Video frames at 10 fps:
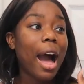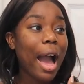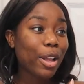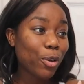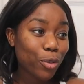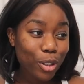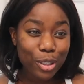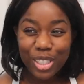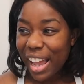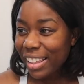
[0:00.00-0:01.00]
I don't feel
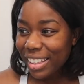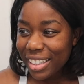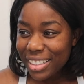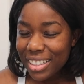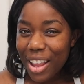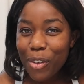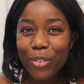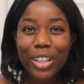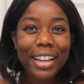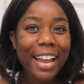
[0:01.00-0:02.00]
jealous. I don't
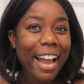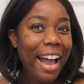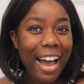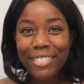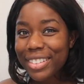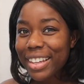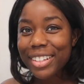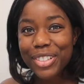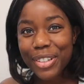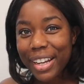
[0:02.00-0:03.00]
feel like I have to get
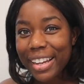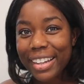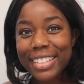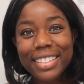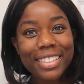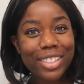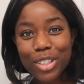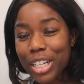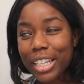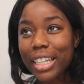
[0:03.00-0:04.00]
a drink because he's
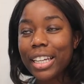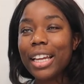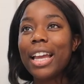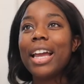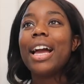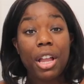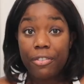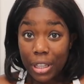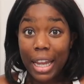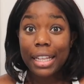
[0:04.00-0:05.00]
drinking. When I
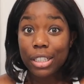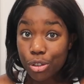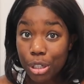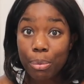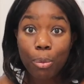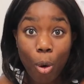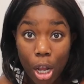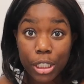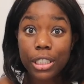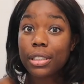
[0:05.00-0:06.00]
feel like I need to drink
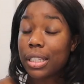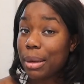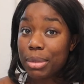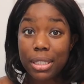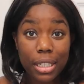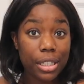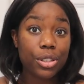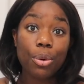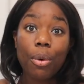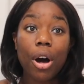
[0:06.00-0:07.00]
water, I'm sticking
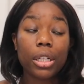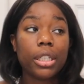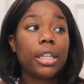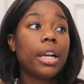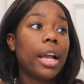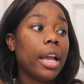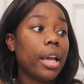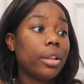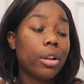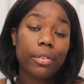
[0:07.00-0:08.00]
to water
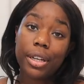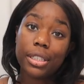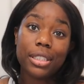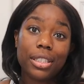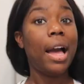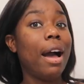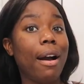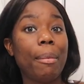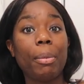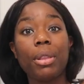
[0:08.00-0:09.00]
and all that good stuff.
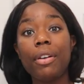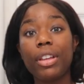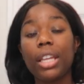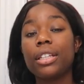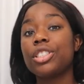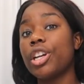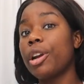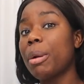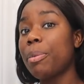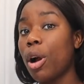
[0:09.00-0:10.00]
I'm loving
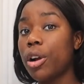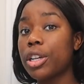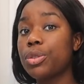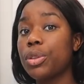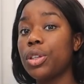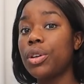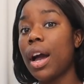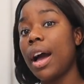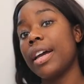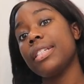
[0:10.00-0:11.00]
sharing my progress with you
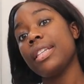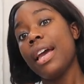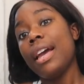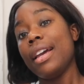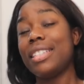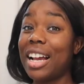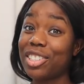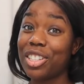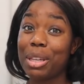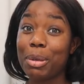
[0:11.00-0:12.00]
guys. It's
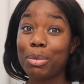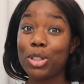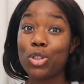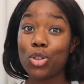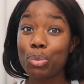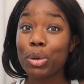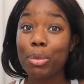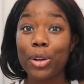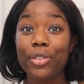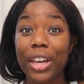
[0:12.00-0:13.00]
actually keeping me super
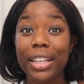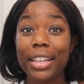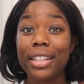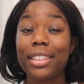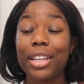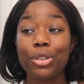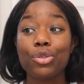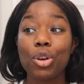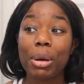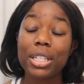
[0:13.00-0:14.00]
motivated. Thank you
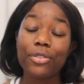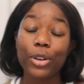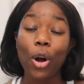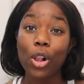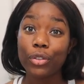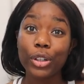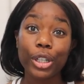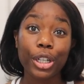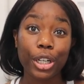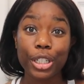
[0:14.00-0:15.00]
so much for all of your
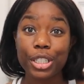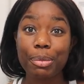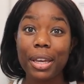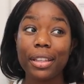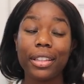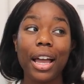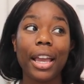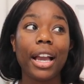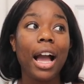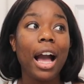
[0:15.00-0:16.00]
encouragement.
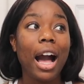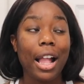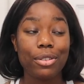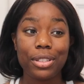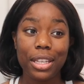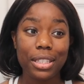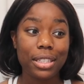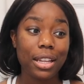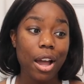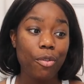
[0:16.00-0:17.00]
Like, I don't say
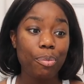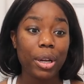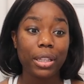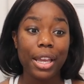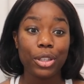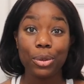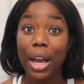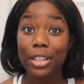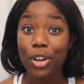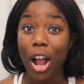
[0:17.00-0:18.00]
this enough, but like, you
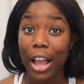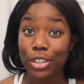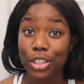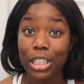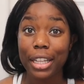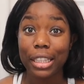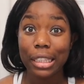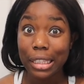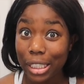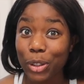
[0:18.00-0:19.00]
guys are actually like
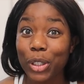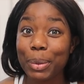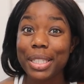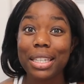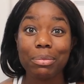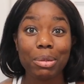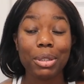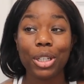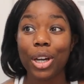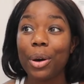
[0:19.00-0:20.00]
literally what's keeping
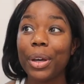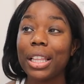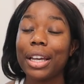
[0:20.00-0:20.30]
me going.